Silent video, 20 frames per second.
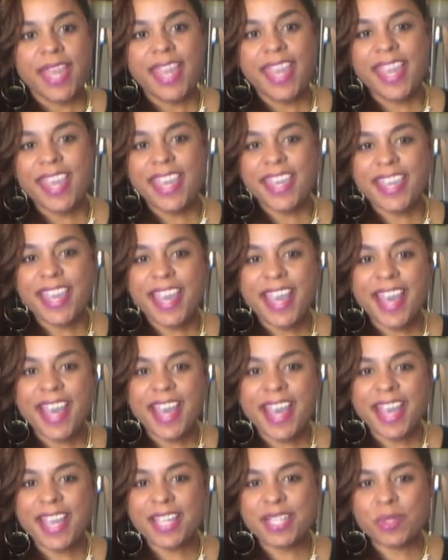Hey
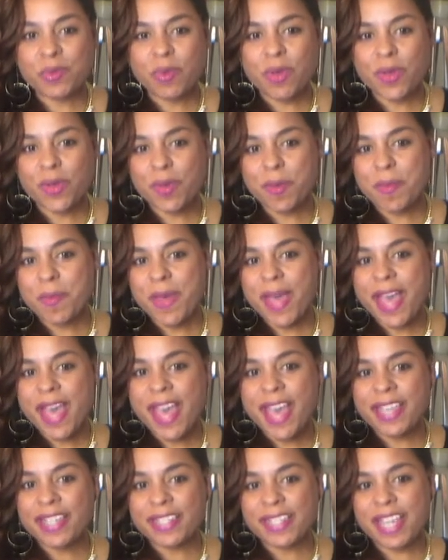guys, welcome
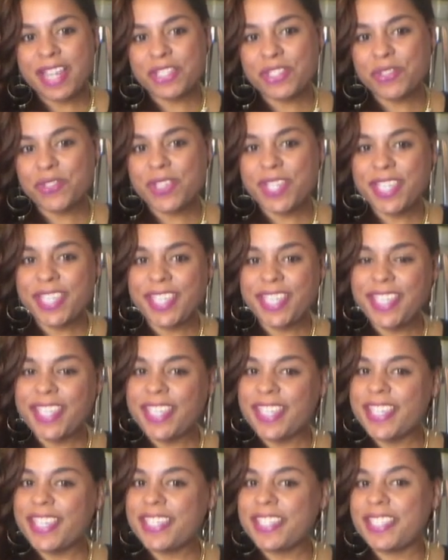back. Natural Nikki
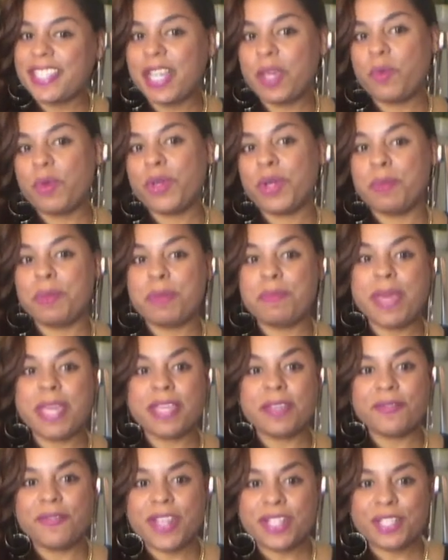here. Today we're going to be
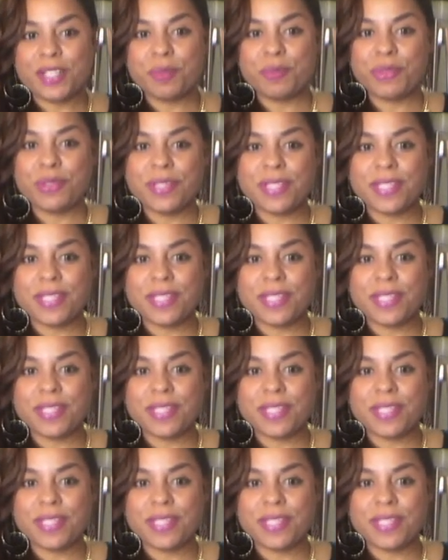making vegetable